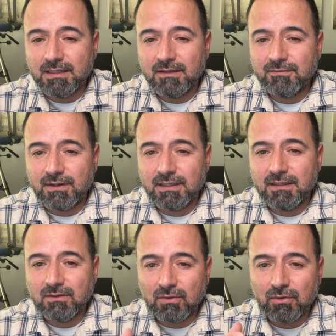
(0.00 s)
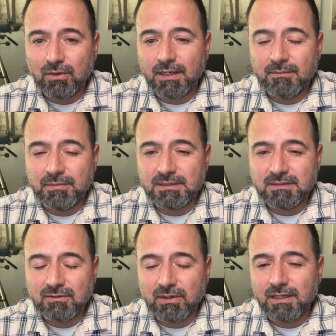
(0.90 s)
funding or
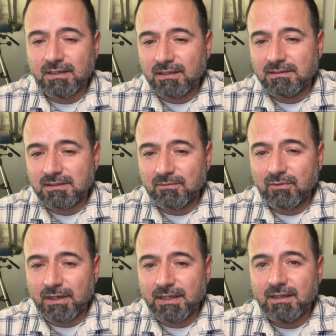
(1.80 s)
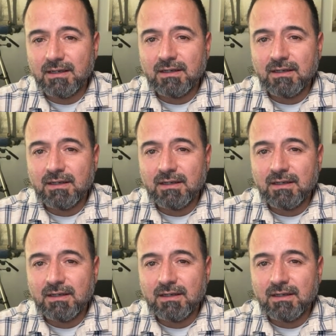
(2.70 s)
credit in some way.